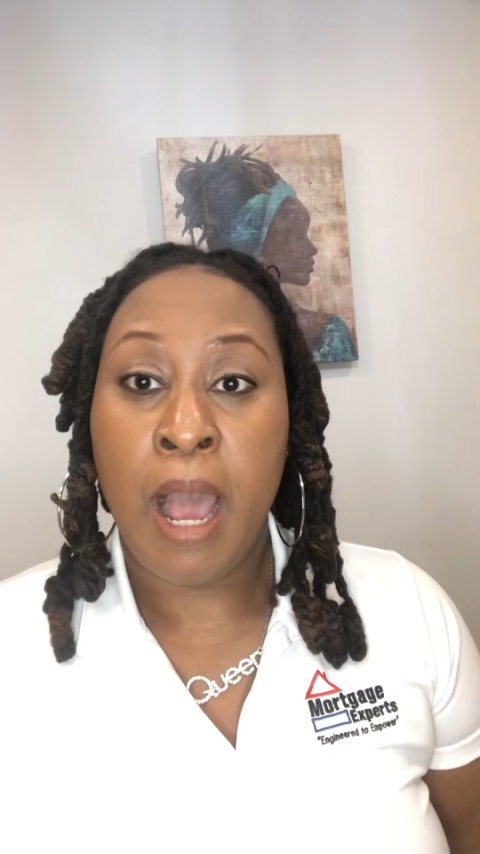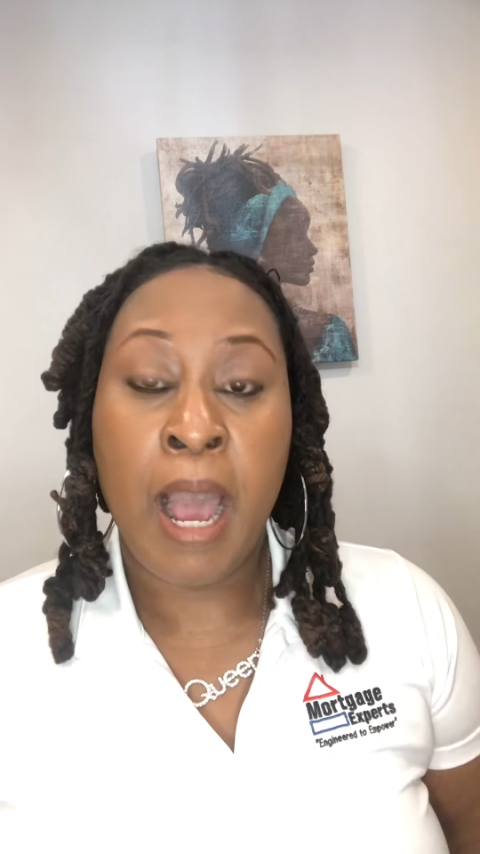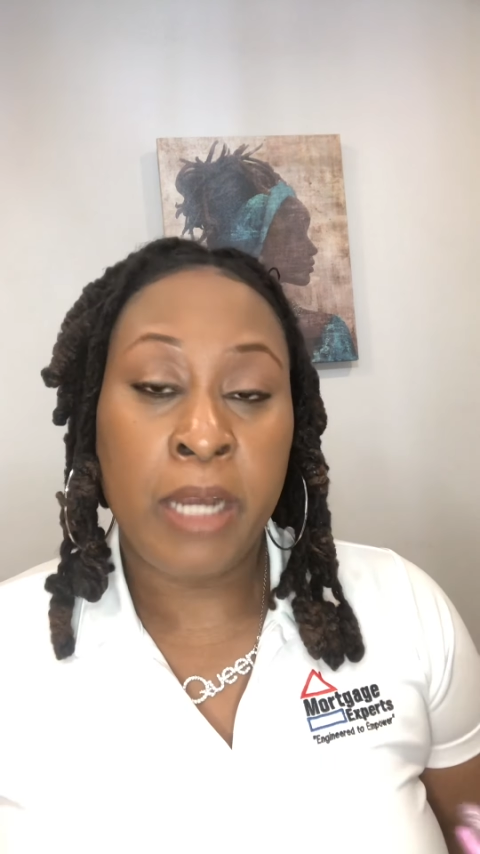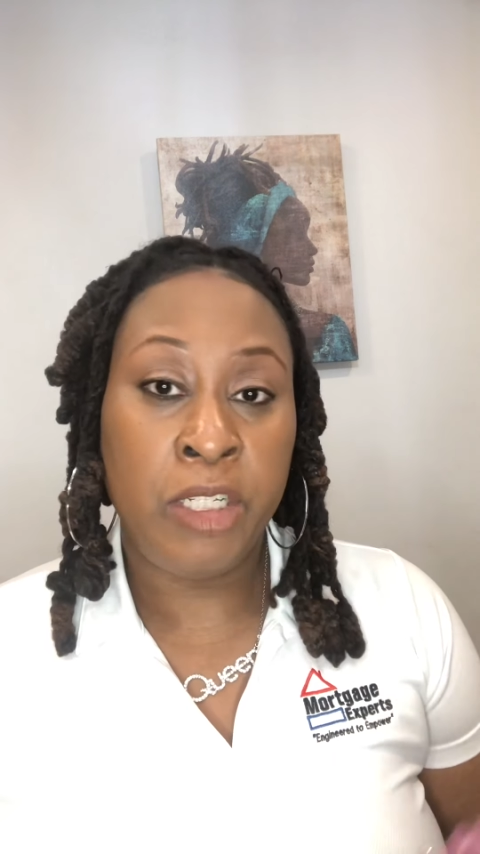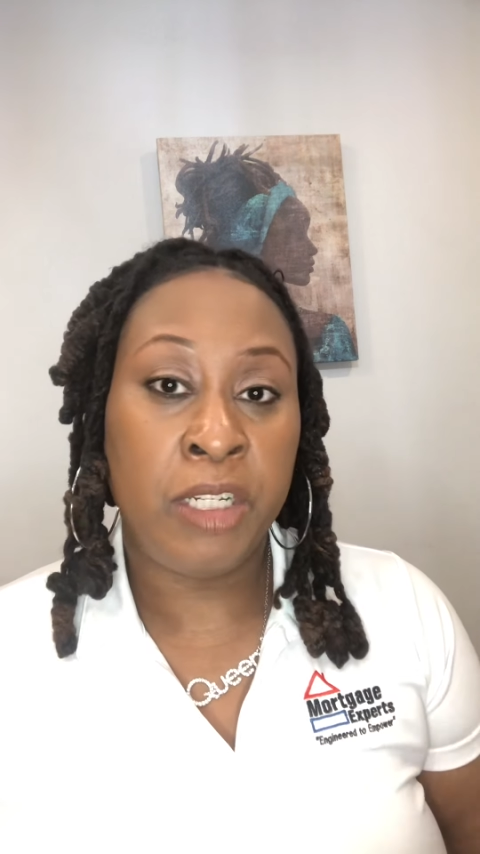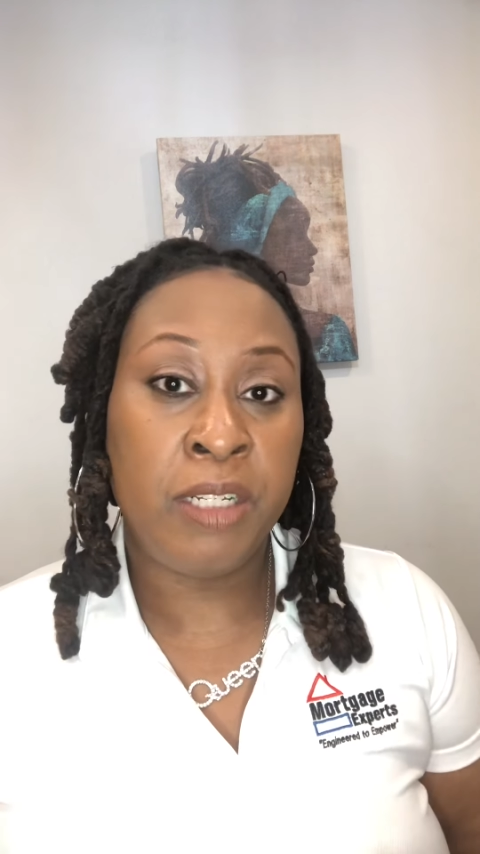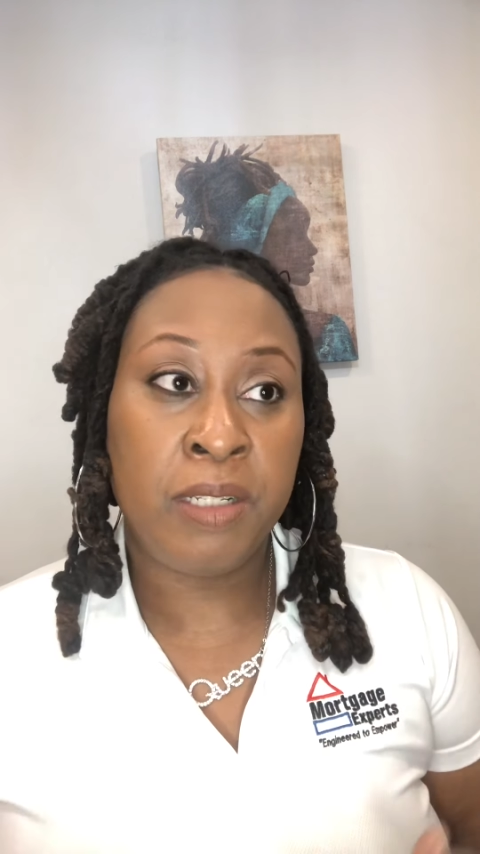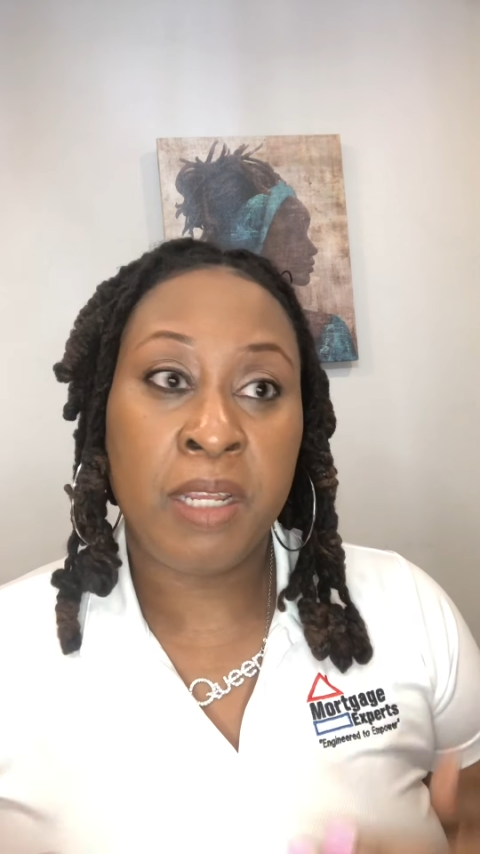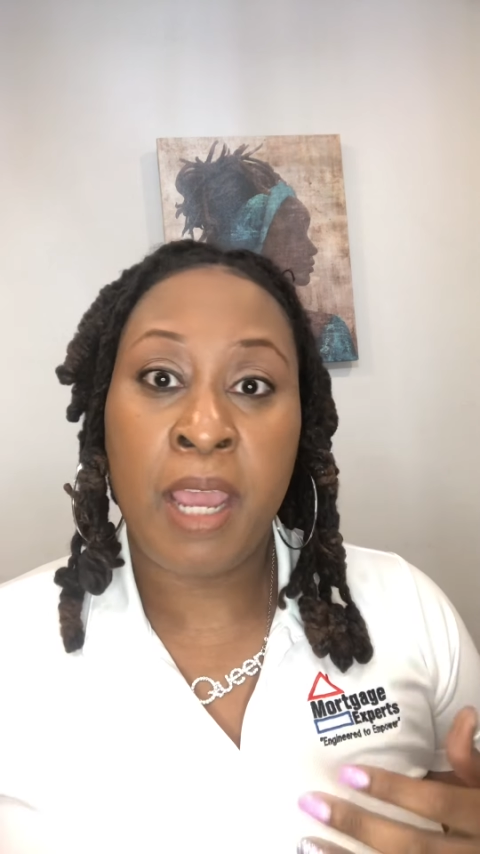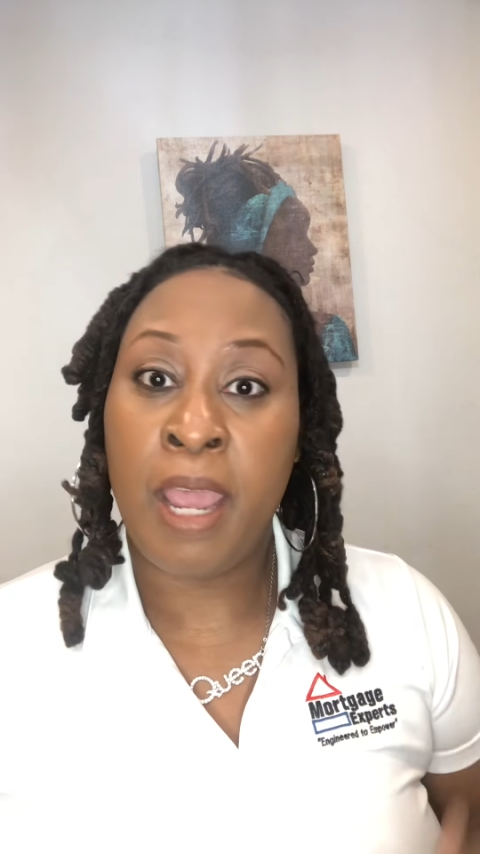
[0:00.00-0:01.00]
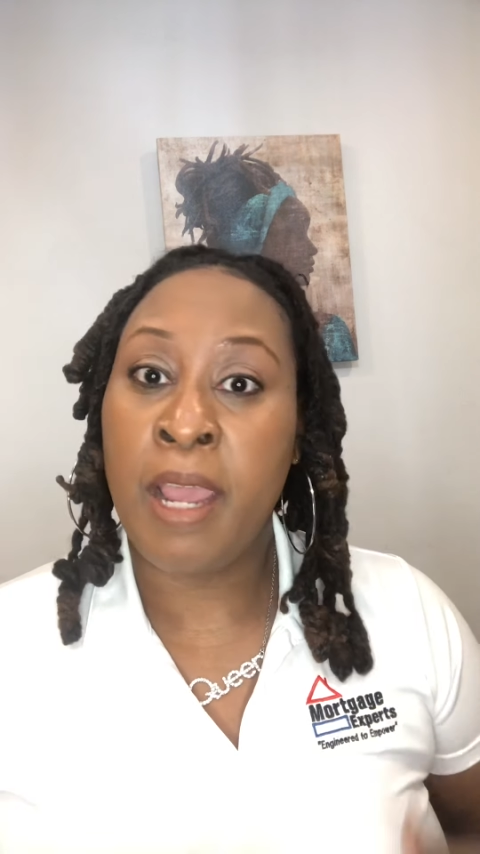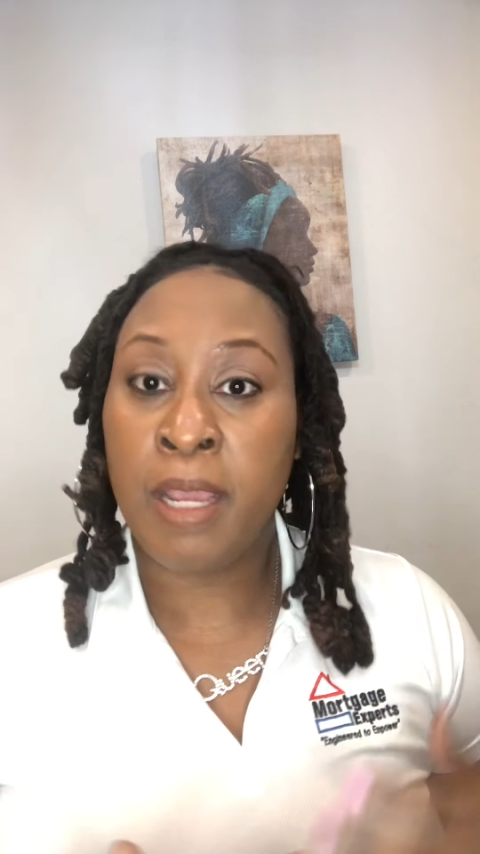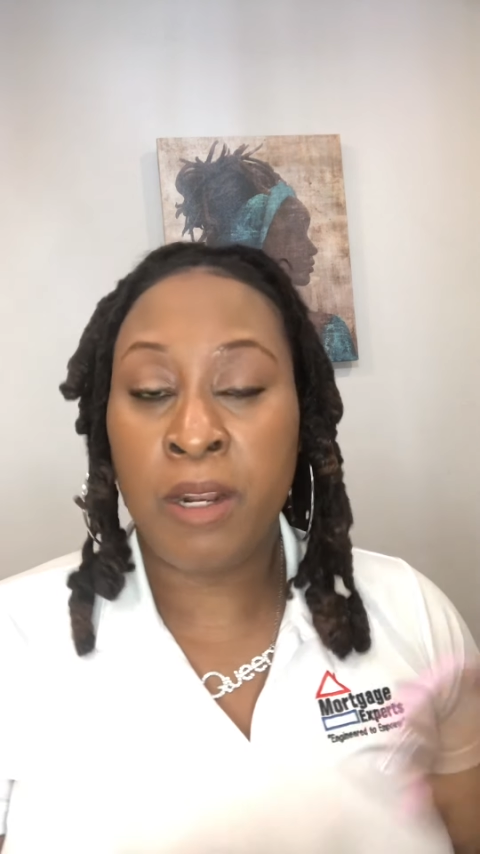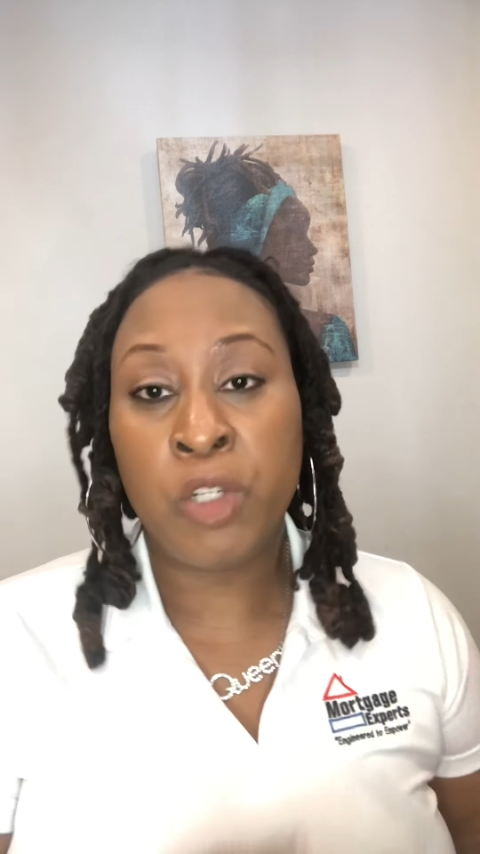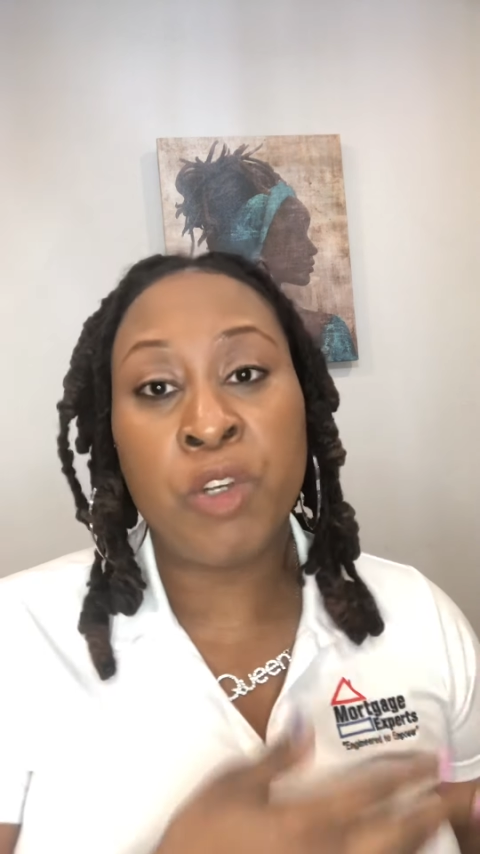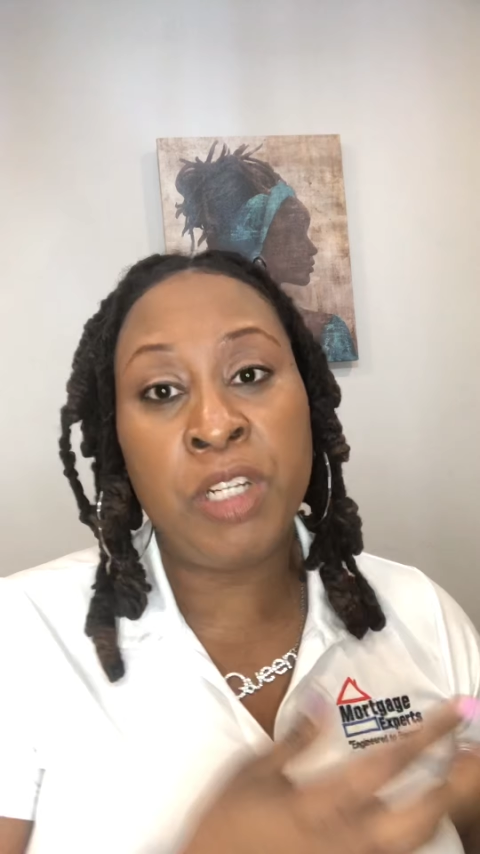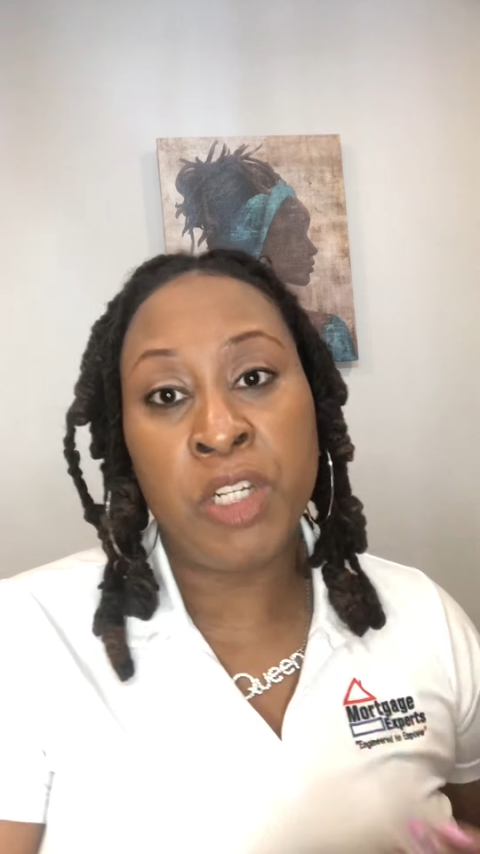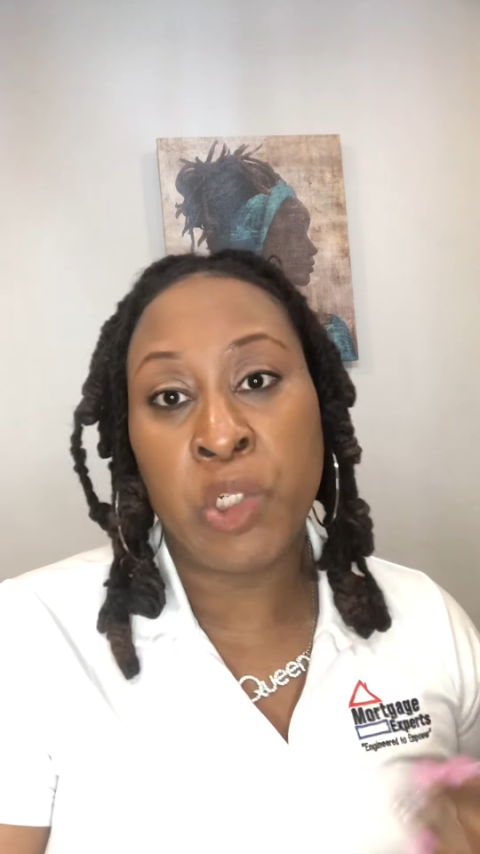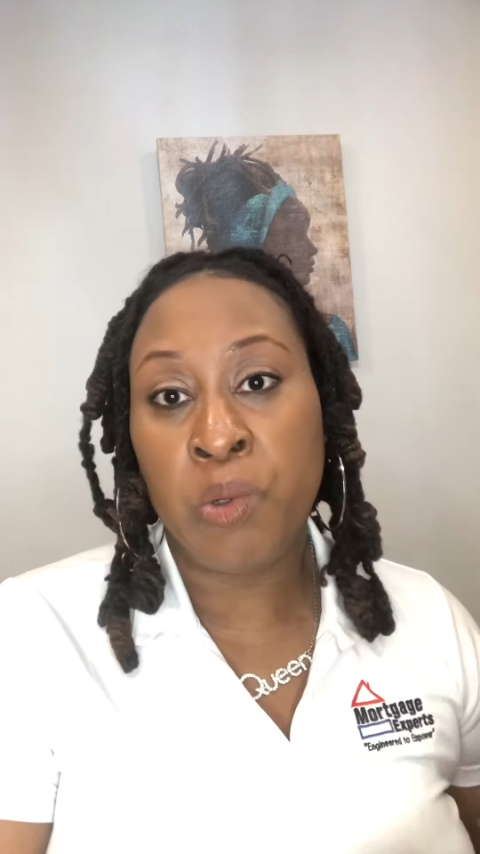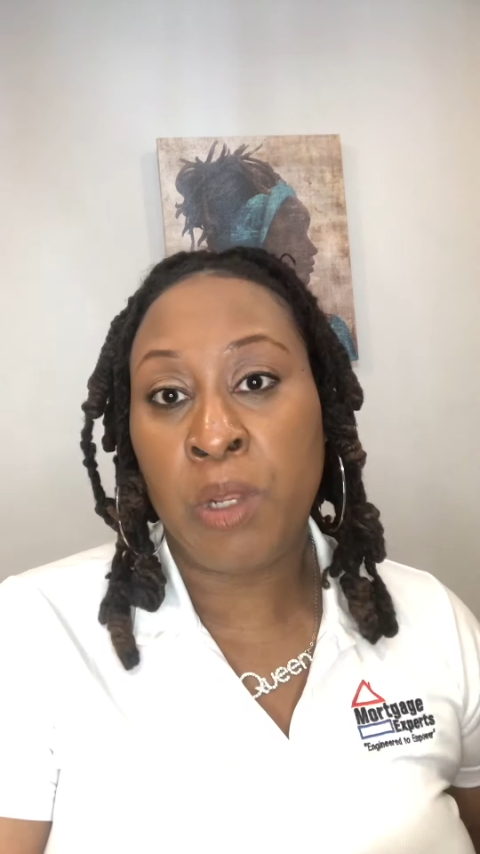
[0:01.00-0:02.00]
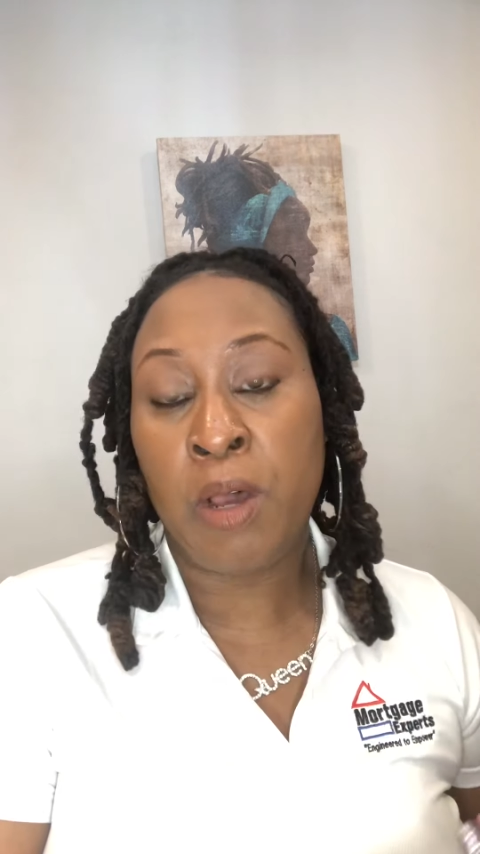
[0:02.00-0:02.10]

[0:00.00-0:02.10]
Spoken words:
I just can't get a traditional